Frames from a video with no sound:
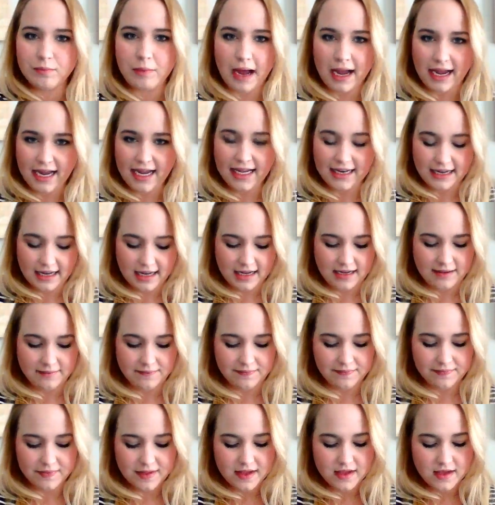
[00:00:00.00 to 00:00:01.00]
had
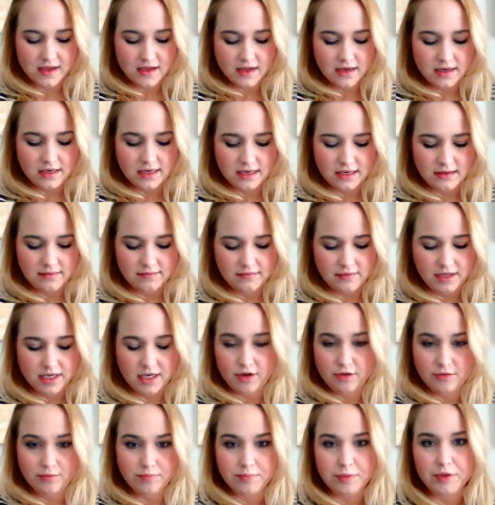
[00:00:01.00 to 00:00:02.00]

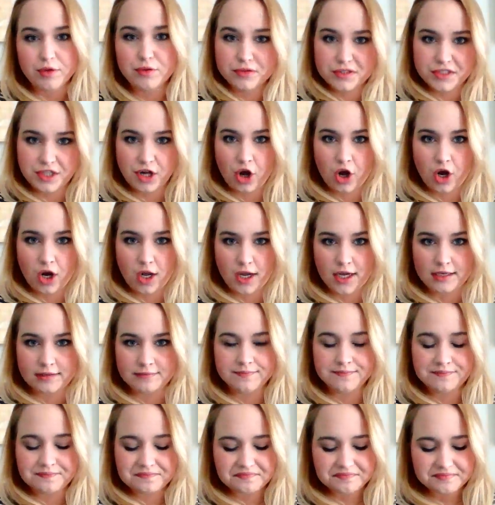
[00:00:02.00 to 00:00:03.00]
boots on,
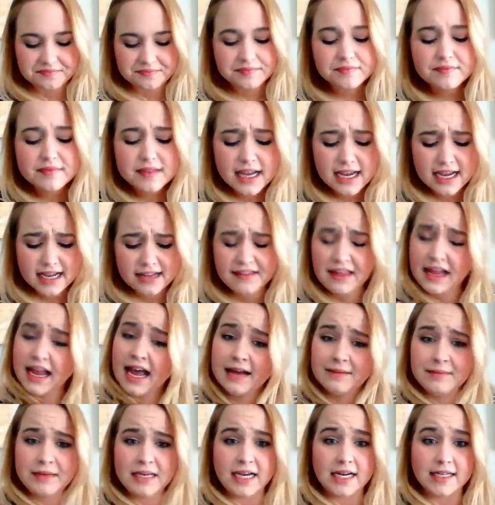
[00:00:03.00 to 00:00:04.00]
and they had
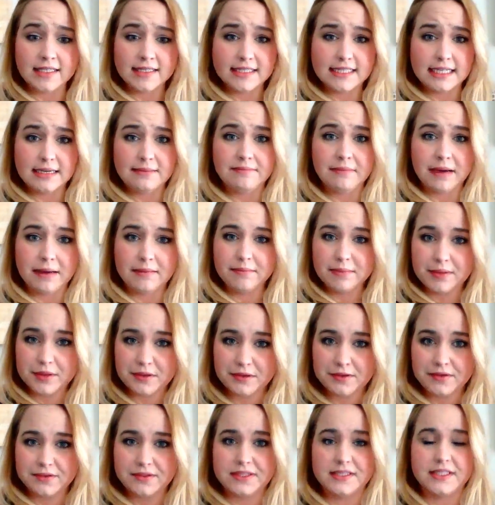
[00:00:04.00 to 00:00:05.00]
me unzip my
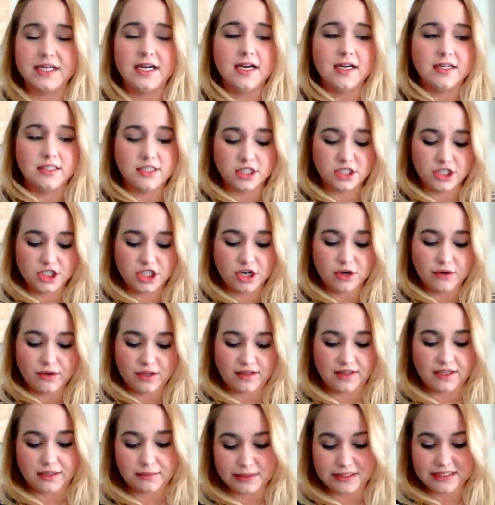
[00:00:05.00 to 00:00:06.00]
boots to show that
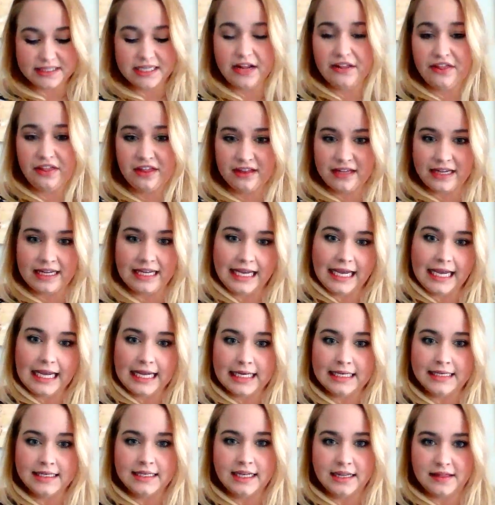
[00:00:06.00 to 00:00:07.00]
there was nothing like
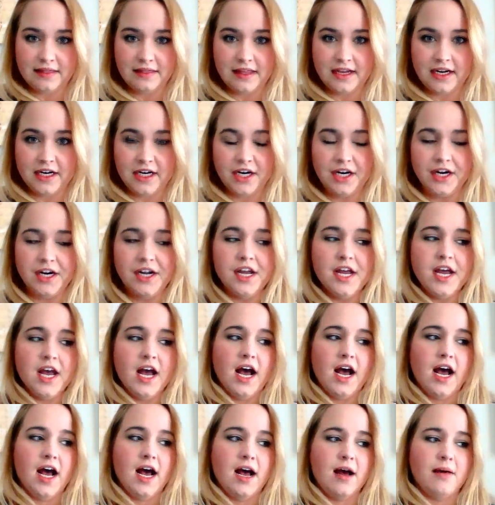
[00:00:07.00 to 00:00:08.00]
hidden in there.
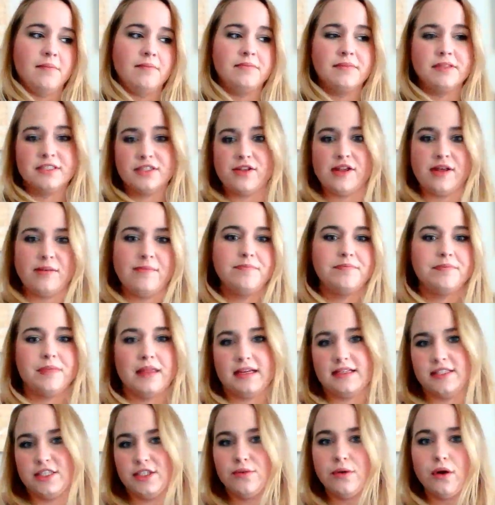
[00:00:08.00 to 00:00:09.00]
So they
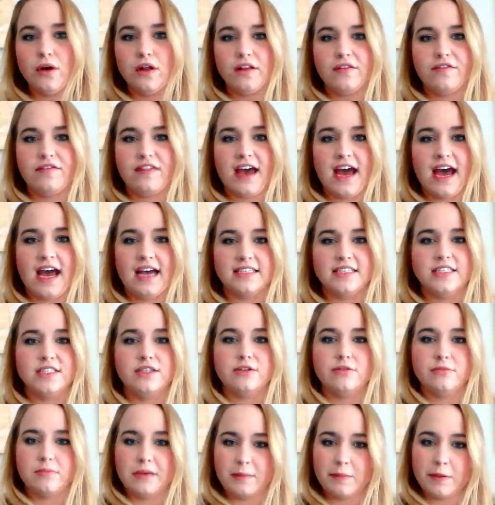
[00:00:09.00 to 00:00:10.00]
do all of that. So
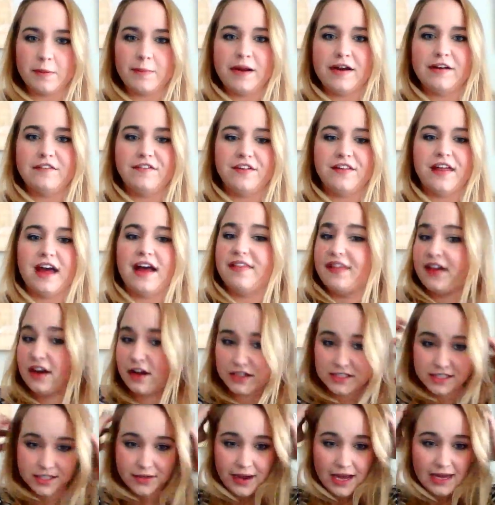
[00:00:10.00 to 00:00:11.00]
be prepared for that. They
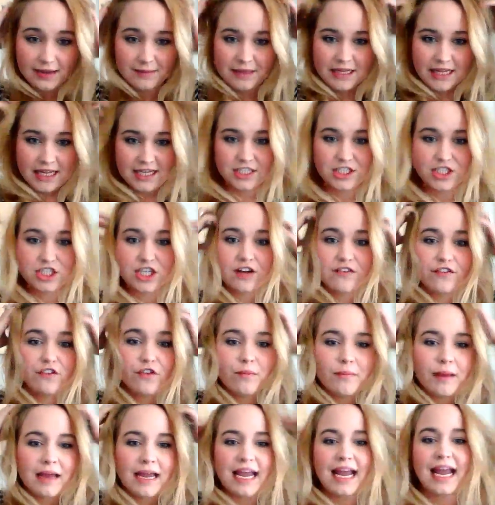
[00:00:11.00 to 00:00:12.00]
also had me like shuffle
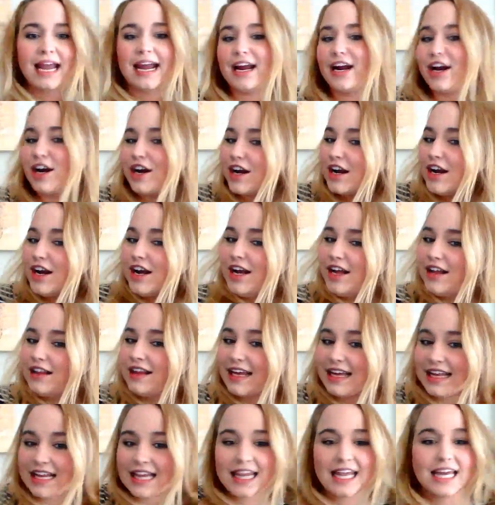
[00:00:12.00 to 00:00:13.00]
my hair
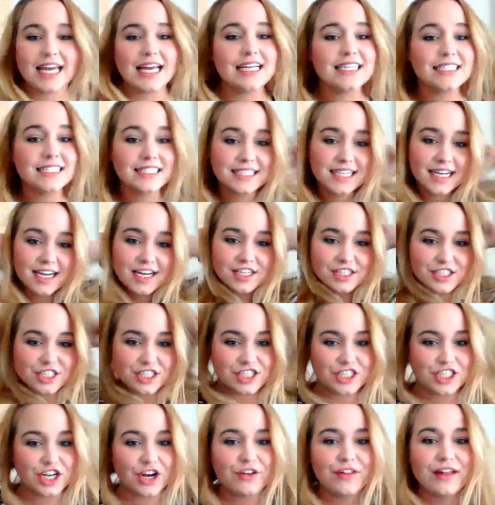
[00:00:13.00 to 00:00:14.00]
like this to
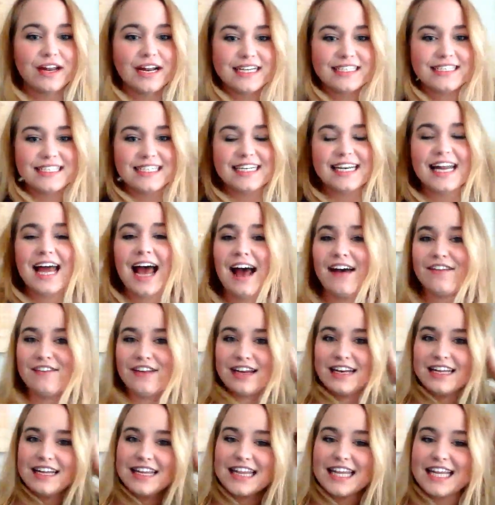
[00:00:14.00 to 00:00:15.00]
show that I didn't have
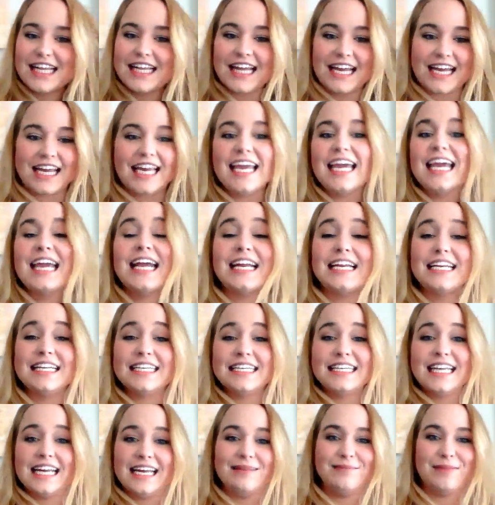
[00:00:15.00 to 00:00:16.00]
anything like hidden
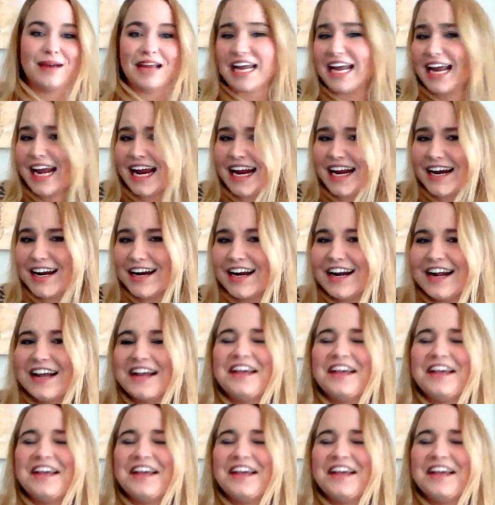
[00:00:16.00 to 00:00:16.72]
in my hair.